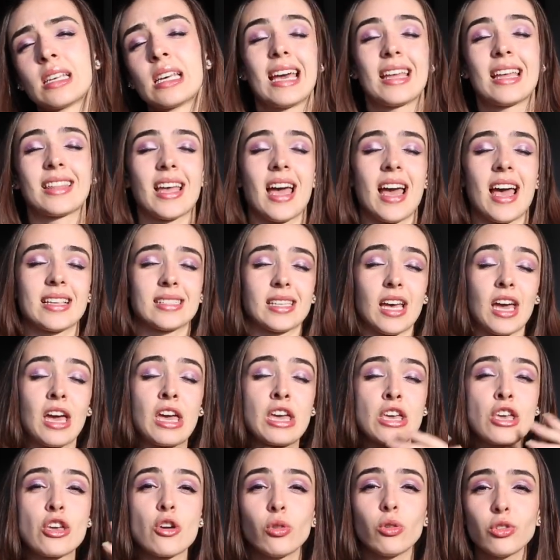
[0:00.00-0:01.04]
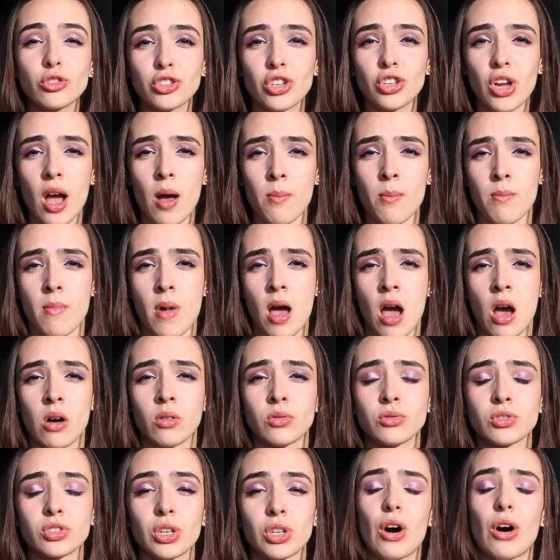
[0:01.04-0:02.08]
and has a huge
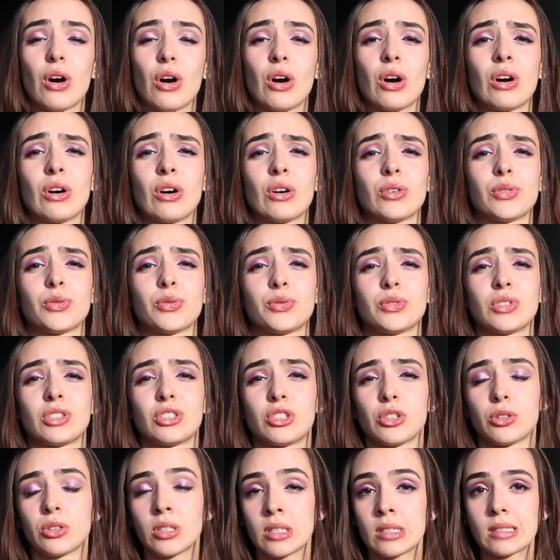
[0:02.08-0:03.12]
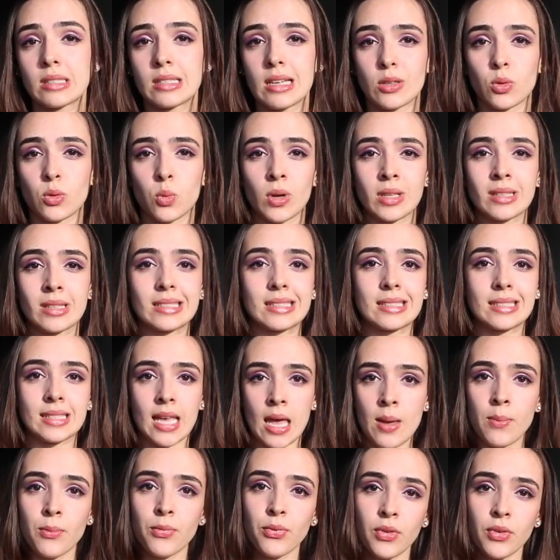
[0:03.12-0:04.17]
amount of students that want the
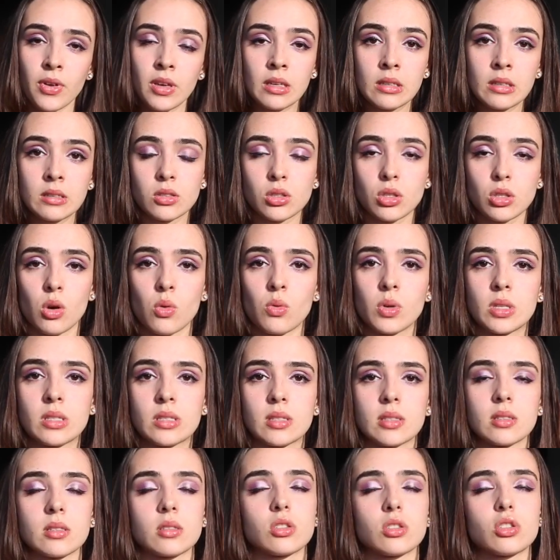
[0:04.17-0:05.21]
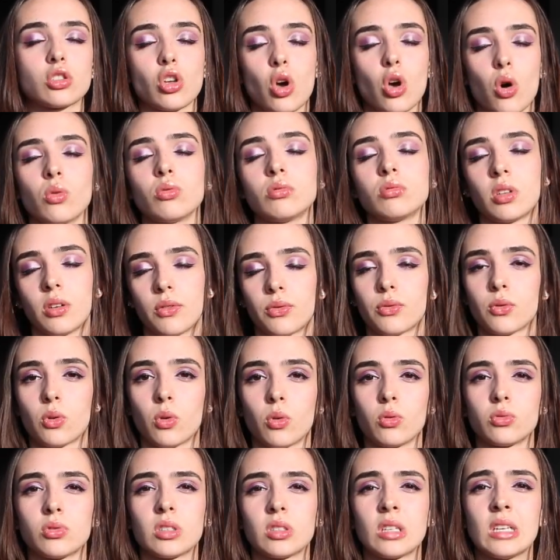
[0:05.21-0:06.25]
same thing, so it's so
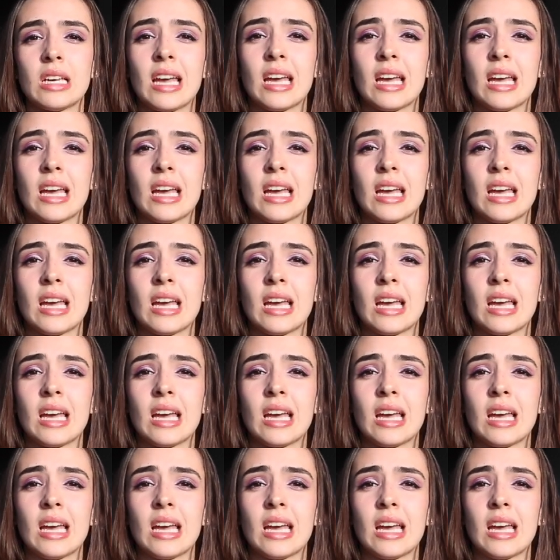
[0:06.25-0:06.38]
difficult.